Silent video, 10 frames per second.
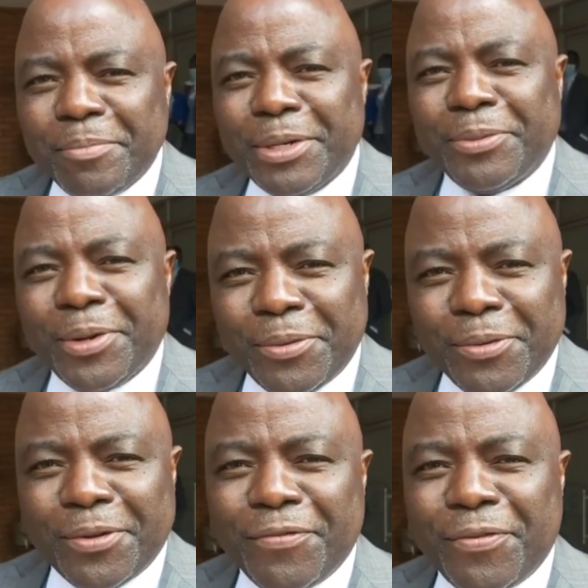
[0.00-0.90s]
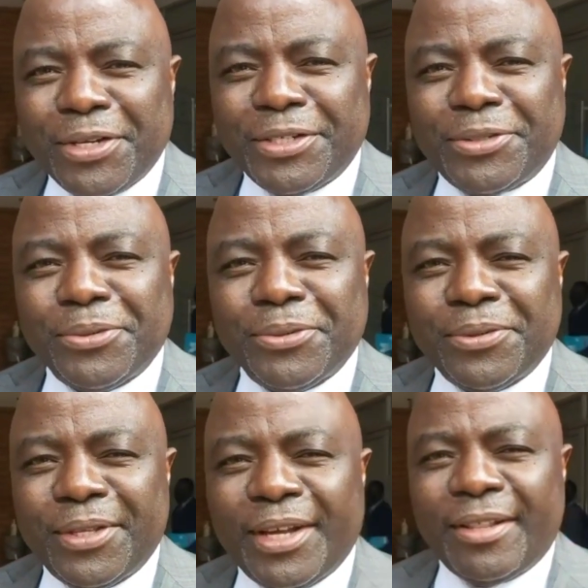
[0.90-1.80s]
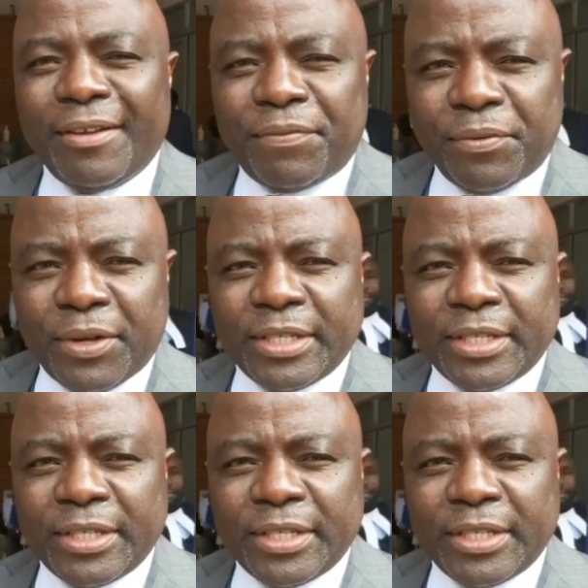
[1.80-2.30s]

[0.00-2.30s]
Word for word: but we are looking forward to the other few